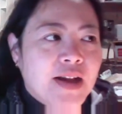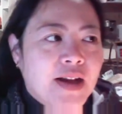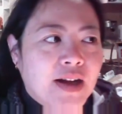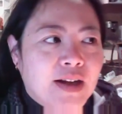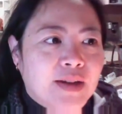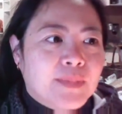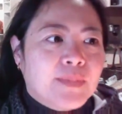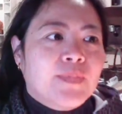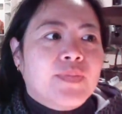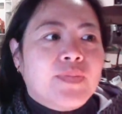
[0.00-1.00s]

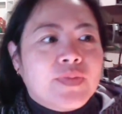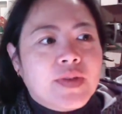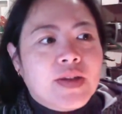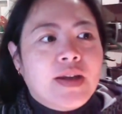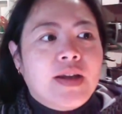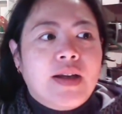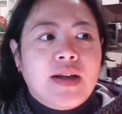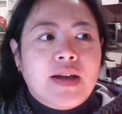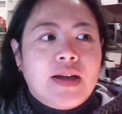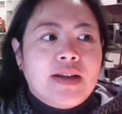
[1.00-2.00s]
Um,
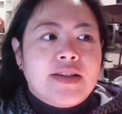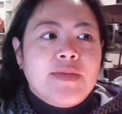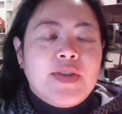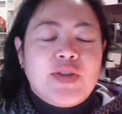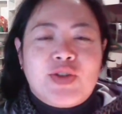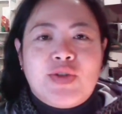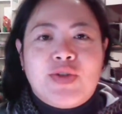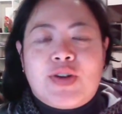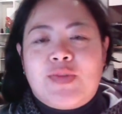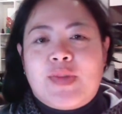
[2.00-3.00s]
some things should
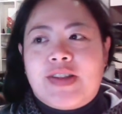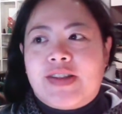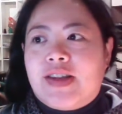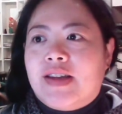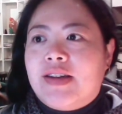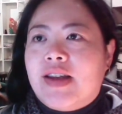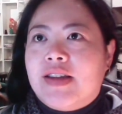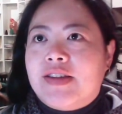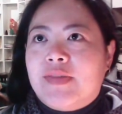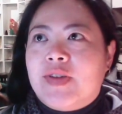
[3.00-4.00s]
not have been said,
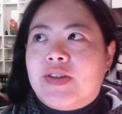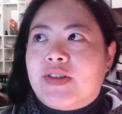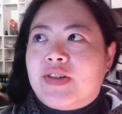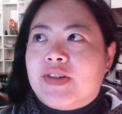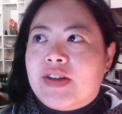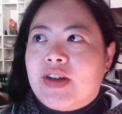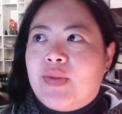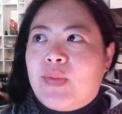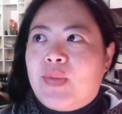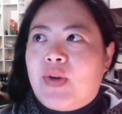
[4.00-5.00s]
and some things I
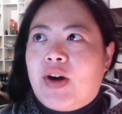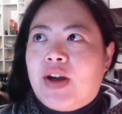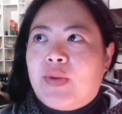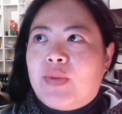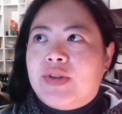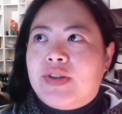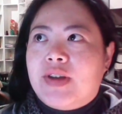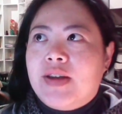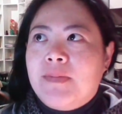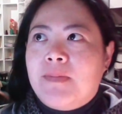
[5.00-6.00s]
understand why it was
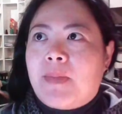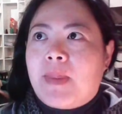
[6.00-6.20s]
said.